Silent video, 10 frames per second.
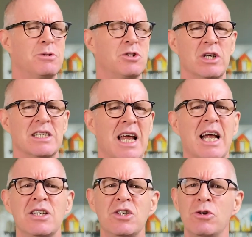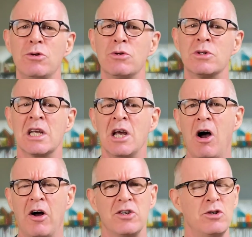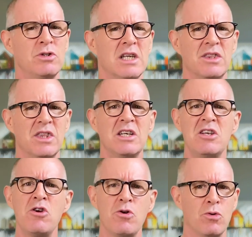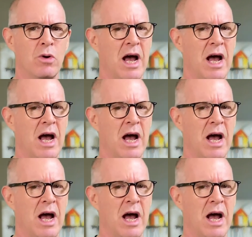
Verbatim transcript: tricks and news on using the new